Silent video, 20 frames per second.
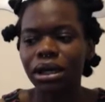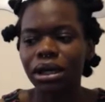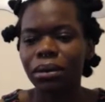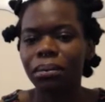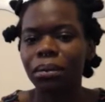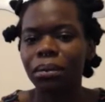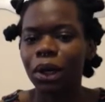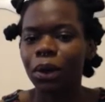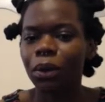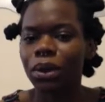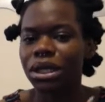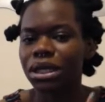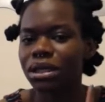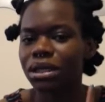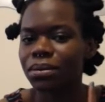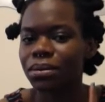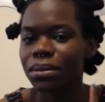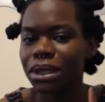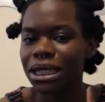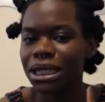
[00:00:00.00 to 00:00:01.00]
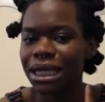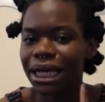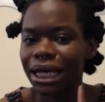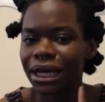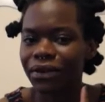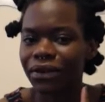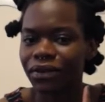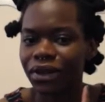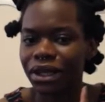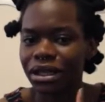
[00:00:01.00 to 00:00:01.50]
My wisdom teeth
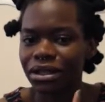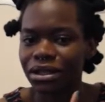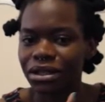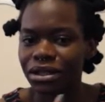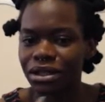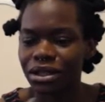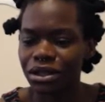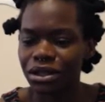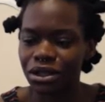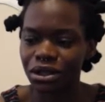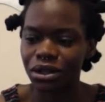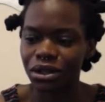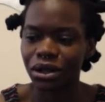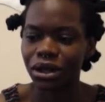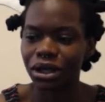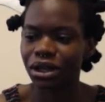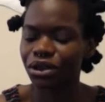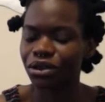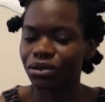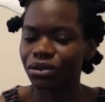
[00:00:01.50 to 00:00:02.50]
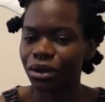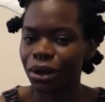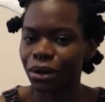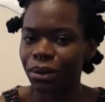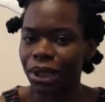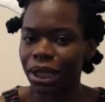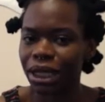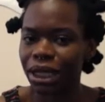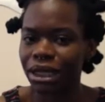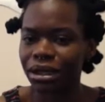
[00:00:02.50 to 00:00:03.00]
has just started
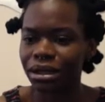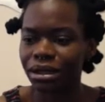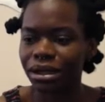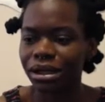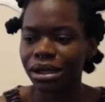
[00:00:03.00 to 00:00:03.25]
growing,